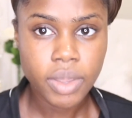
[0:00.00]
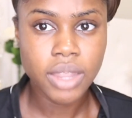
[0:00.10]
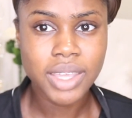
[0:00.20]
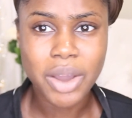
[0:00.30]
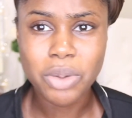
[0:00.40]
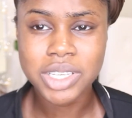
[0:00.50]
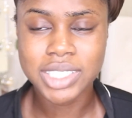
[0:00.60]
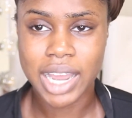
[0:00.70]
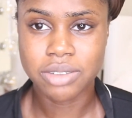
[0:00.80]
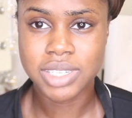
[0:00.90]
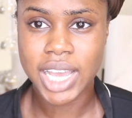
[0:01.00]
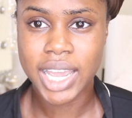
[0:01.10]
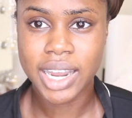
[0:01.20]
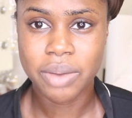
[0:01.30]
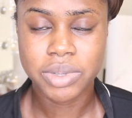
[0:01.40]
The only
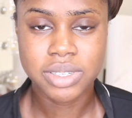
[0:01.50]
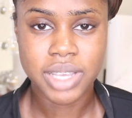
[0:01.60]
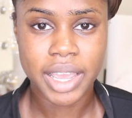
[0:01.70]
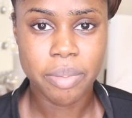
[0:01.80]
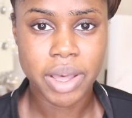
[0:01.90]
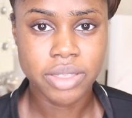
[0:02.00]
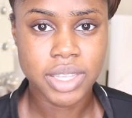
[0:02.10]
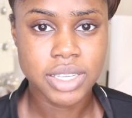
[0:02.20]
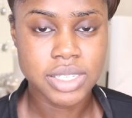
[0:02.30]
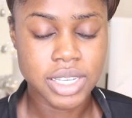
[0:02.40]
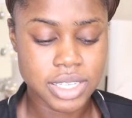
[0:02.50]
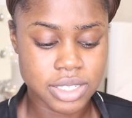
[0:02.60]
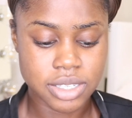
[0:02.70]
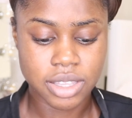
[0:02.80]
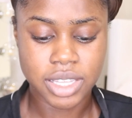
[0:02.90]
downside I would say about this
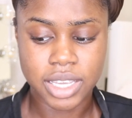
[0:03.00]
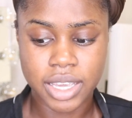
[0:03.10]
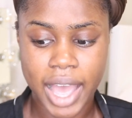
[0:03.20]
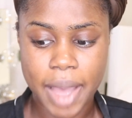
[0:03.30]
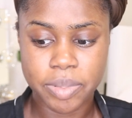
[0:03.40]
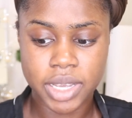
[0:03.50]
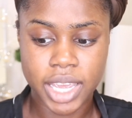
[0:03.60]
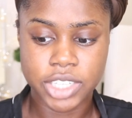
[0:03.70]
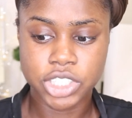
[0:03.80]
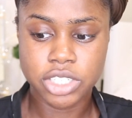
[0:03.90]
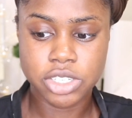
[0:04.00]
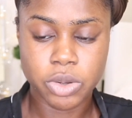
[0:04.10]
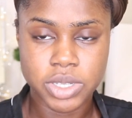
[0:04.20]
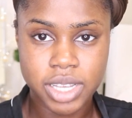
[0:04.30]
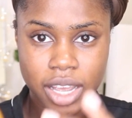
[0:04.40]
is the application. So
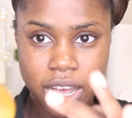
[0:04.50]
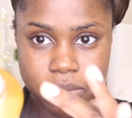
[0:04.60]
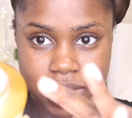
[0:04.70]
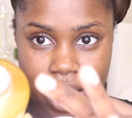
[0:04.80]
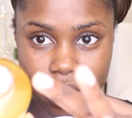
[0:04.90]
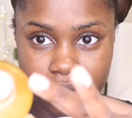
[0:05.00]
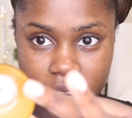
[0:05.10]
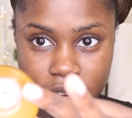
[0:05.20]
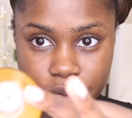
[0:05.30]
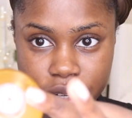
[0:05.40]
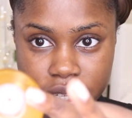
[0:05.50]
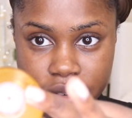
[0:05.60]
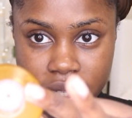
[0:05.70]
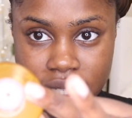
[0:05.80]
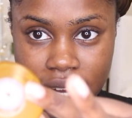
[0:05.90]
it comes out of like a really,
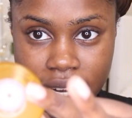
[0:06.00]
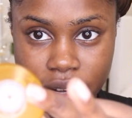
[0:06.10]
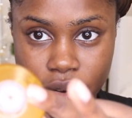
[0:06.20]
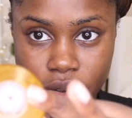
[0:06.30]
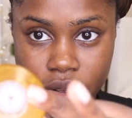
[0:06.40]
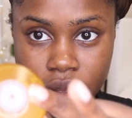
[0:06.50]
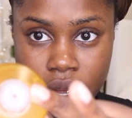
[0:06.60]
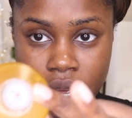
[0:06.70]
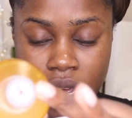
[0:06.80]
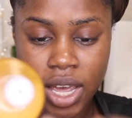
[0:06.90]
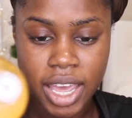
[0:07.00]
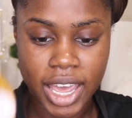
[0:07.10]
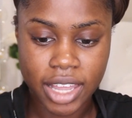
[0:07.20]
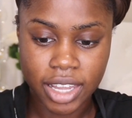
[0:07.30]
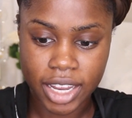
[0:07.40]
really tiny hole.
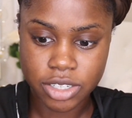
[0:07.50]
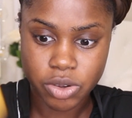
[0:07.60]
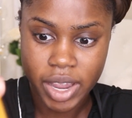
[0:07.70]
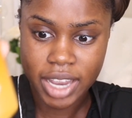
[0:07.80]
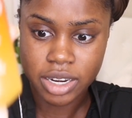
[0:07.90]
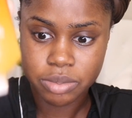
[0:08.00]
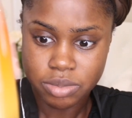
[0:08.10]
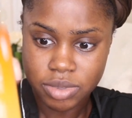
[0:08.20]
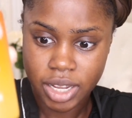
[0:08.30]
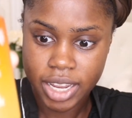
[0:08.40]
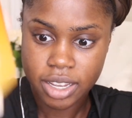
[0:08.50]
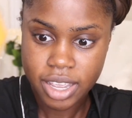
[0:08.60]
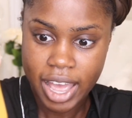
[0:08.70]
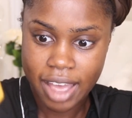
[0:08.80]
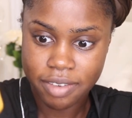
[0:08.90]
And like, so I end up like
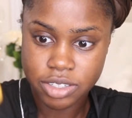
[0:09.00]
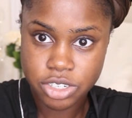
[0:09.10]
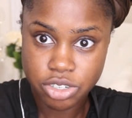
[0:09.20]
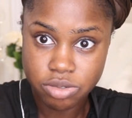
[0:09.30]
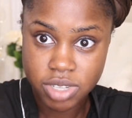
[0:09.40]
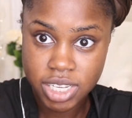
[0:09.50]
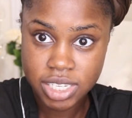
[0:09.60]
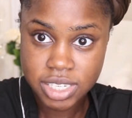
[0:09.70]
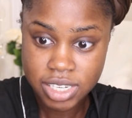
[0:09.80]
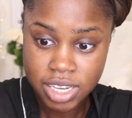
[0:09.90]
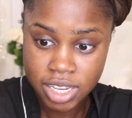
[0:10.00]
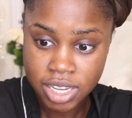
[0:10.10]
having to do this